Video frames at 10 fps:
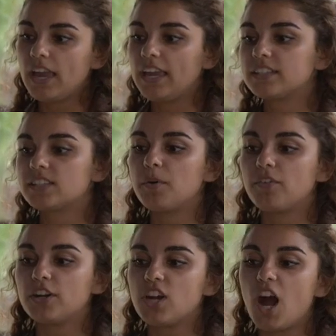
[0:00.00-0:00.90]
And some
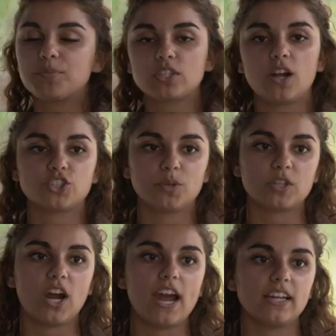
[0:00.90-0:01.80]
of our top
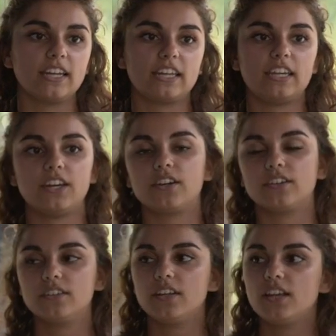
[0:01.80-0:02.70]
scholarships are highlighted
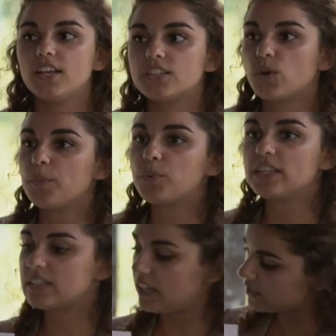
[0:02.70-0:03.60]
here. So our
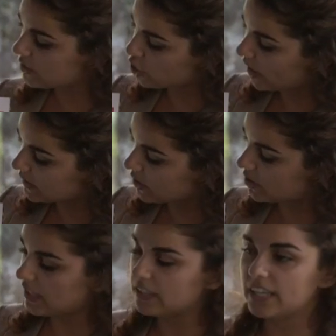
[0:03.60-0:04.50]
President's,
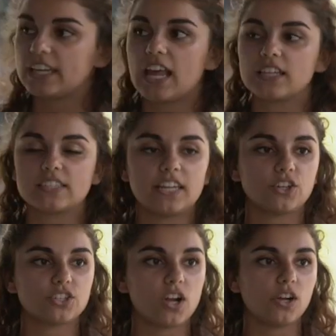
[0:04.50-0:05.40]
Chancellor's, and Lincoln
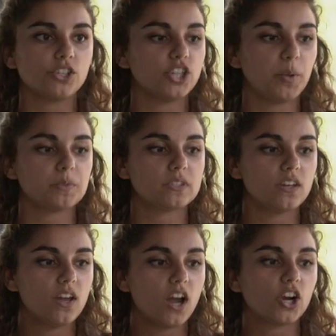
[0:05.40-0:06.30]
Alexander scholarships
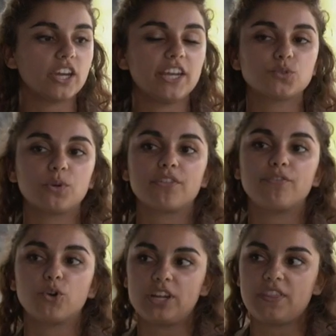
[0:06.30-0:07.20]
are each worth
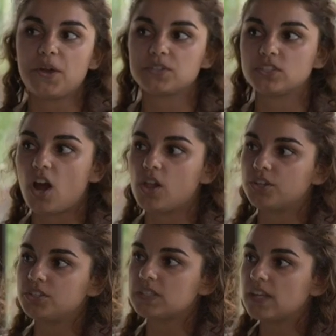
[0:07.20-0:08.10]

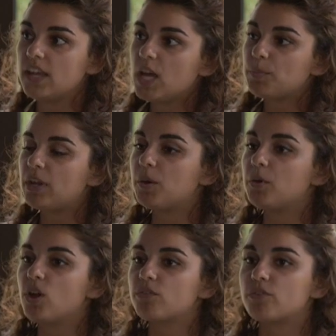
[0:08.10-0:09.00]
$40,000,
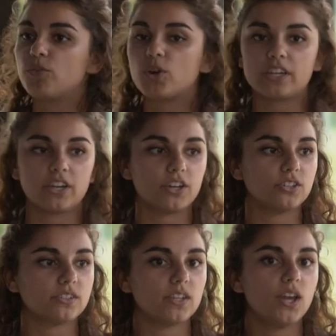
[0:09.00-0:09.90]
payable over four
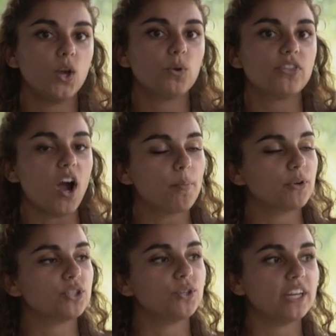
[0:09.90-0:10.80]
years, with the
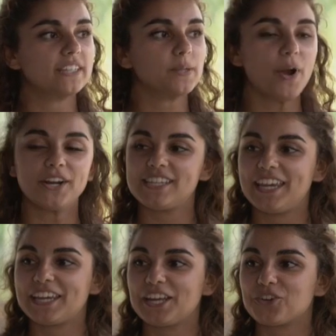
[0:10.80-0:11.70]
opportunity to
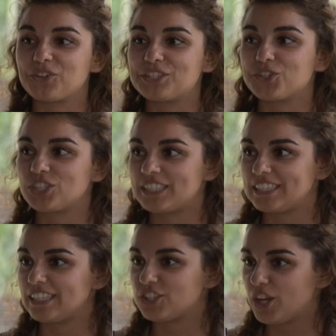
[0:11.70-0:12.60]
partake in a research
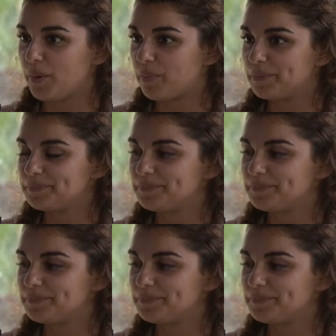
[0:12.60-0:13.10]
assistantship.